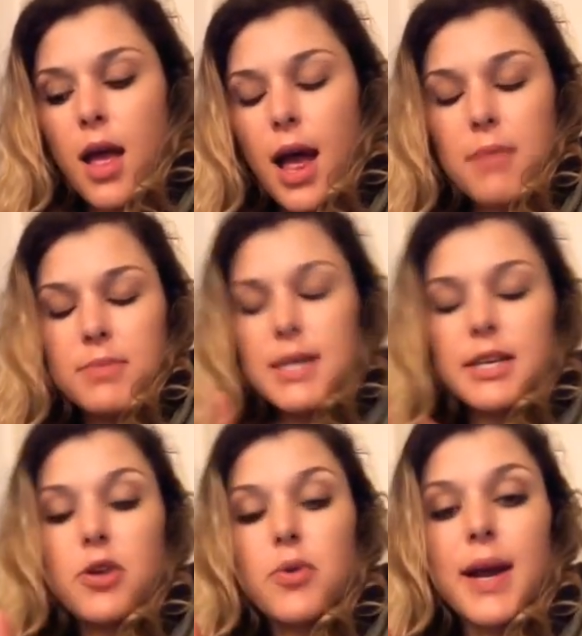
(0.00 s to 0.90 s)
I'm telling
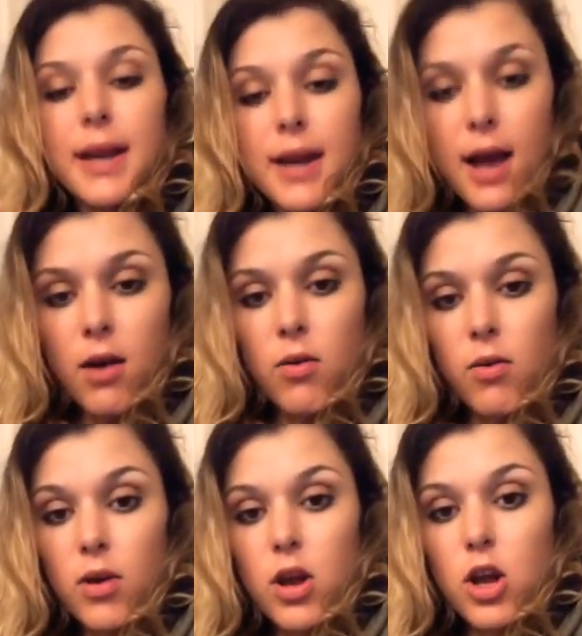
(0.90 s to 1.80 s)
you right now,
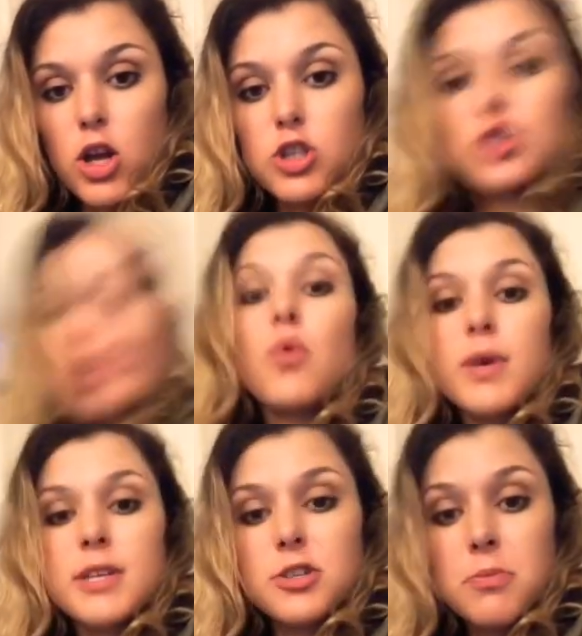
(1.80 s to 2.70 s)
don't
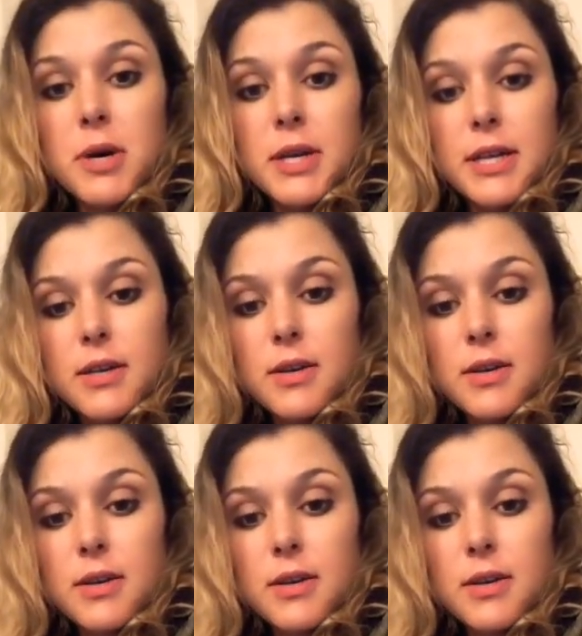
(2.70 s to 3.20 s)
waste your money.